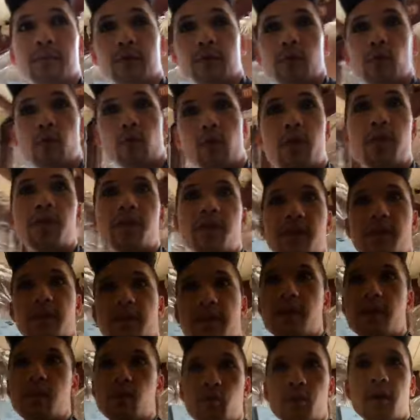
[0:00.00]
One thing
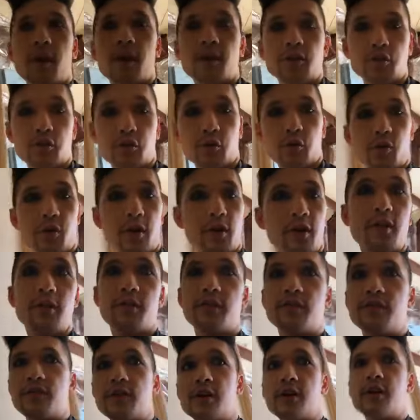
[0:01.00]
that we're not short
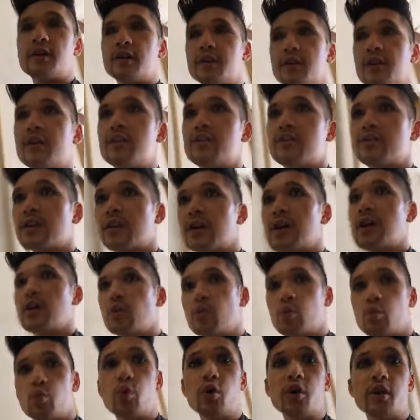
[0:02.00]
of is
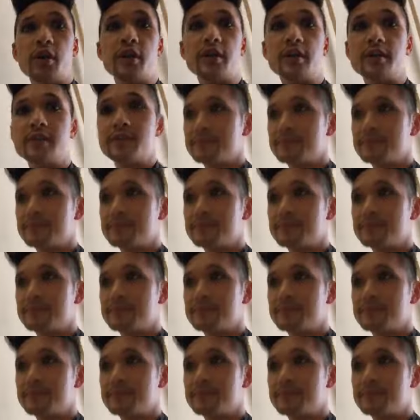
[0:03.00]
wood.